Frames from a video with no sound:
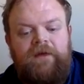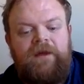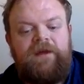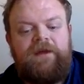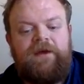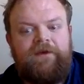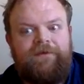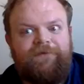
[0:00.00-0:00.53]

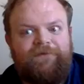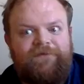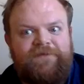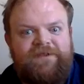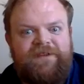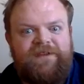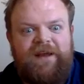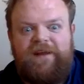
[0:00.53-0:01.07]
Thank you,
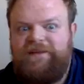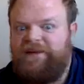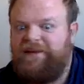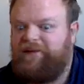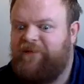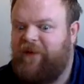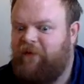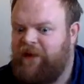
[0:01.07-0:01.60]
said Alice.
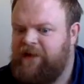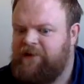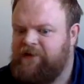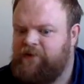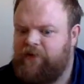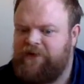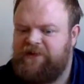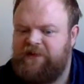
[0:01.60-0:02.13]
It's very
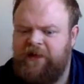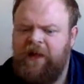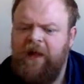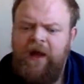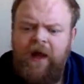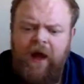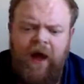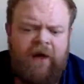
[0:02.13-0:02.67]

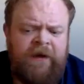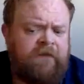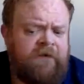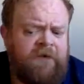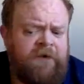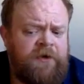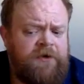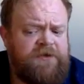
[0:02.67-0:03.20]
interesting. I
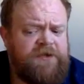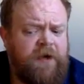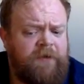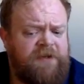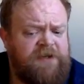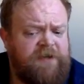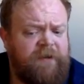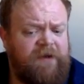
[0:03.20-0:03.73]
never knew so
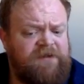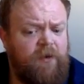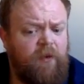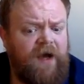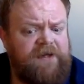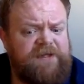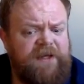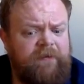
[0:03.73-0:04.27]
much about a
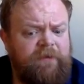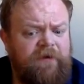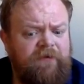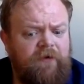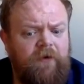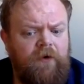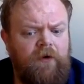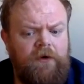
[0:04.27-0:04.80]
whiting
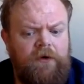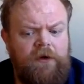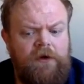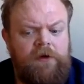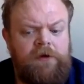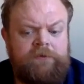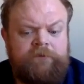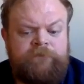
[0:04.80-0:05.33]
before.
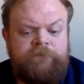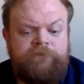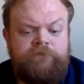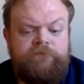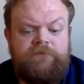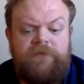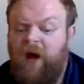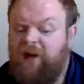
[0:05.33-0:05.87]

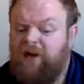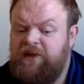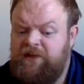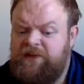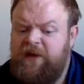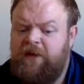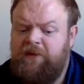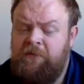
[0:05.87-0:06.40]
I
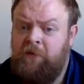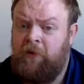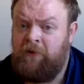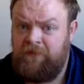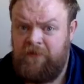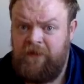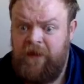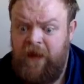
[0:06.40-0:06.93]
can tell you
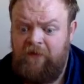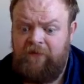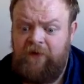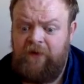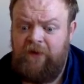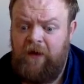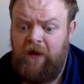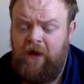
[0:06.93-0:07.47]
more than that
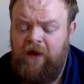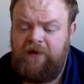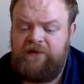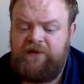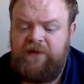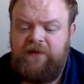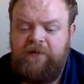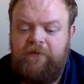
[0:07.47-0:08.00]
if you'd like,
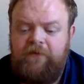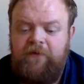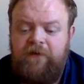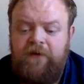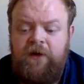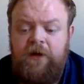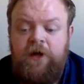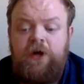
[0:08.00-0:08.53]
said the
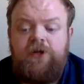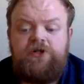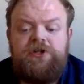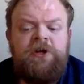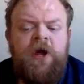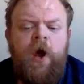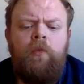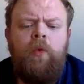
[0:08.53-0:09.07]
Gryphon.
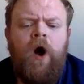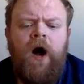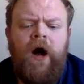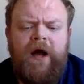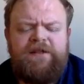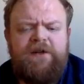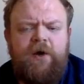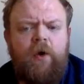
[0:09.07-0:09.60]
Do you know
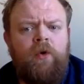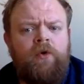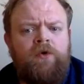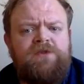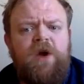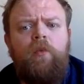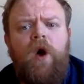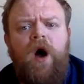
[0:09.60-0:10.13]
why it's
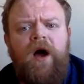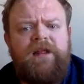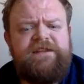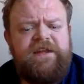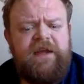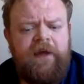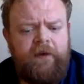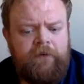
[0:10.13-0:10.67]
called a
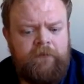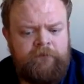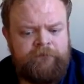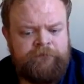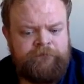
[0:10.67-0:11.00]
whiting?